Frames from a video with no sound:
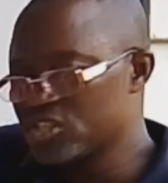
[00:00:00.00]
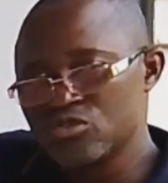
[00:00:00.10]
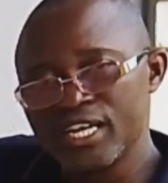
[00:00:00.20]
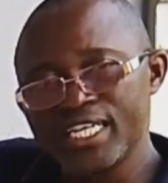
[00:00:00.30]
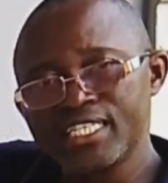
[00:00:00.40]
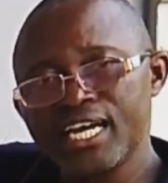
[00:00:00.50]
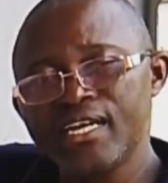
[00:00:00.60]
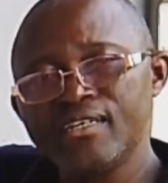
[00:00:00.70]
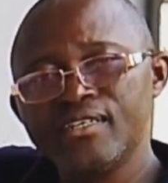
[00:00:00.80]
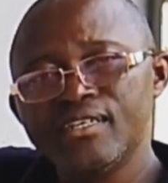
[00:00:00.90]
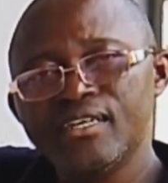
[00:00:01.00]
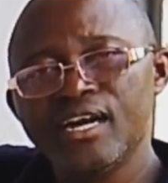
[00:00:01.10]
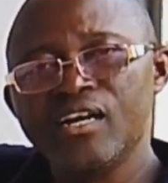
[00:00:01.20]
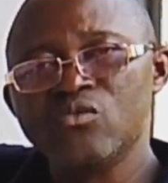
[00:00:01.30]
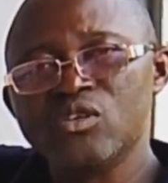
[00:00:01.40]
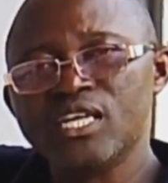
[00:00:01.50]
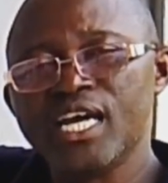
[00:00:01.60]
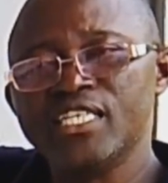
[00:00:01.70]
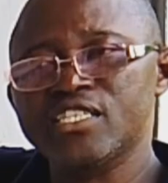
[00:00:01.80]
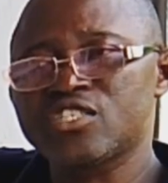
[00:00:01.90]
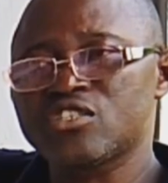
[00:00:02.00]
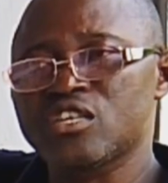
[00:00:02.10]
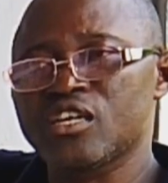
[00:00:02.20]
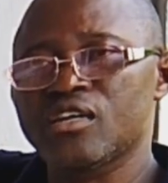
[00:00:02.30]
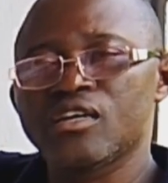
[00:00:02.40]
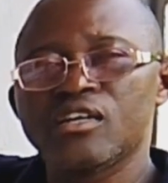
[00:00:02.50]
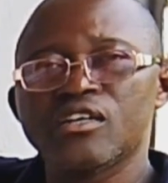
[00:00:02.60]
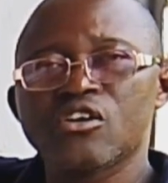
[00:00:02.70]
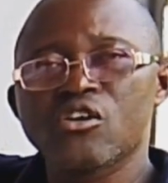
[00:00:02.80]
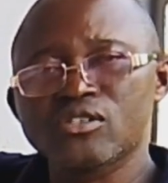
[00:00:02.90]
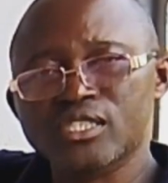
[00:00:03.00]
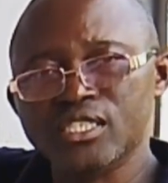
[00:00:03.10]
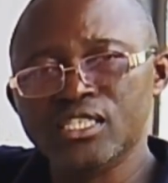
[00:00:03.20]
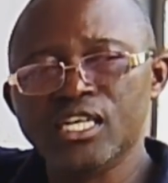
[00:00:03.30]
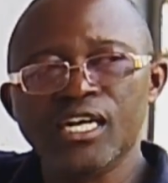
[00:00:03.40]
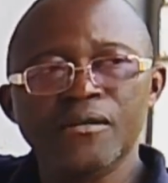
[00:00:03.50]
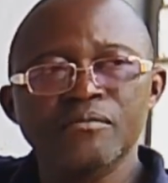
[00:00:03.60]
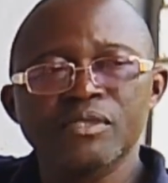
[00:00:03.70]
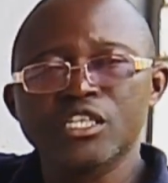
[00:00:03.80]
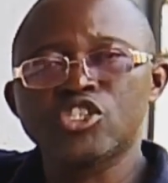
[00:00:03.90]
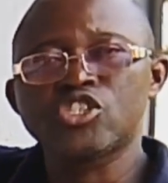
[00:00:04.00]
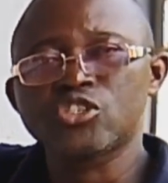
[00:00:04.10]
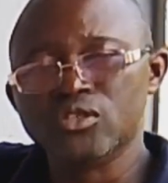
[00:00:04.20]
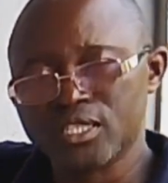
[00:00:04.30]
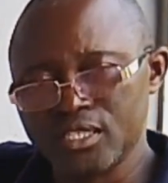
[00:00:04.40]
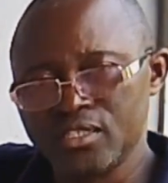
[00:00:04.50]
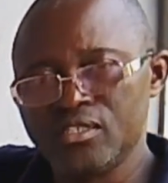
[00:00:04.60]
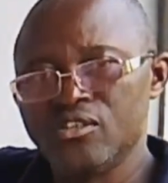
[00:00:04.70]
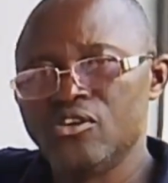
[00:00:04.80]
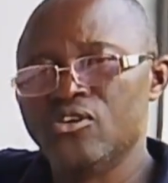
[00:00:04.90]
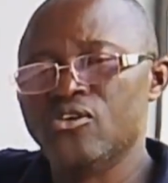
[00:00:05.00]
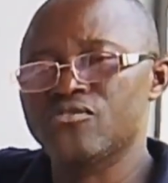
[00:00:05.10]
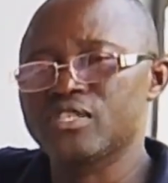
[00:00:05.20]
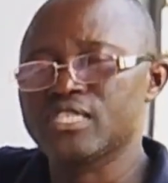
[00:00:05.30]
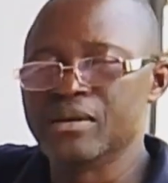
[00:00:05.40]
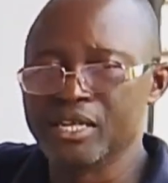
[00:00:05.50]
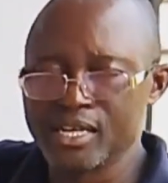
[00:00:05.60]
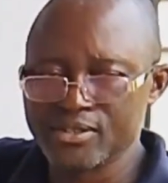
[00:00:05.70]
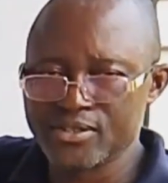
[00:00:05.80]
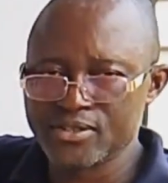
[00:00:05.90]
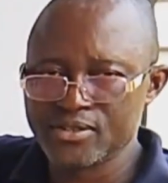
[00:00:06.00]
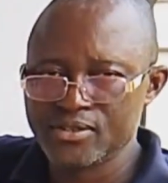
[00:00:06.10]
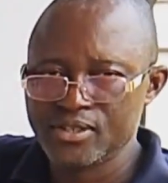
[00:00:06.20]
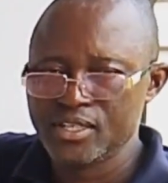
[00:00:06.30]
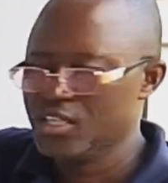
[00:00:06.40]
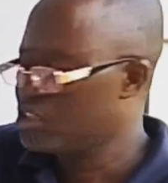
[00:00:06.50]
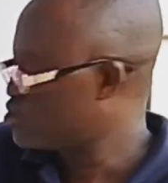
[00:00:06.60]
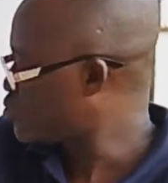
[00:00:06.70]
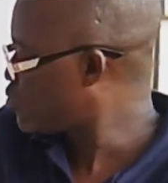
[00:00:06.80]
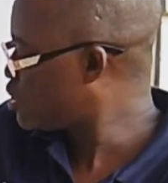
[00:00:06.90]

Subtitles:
to enter and water is causing a shorting of the terminals. So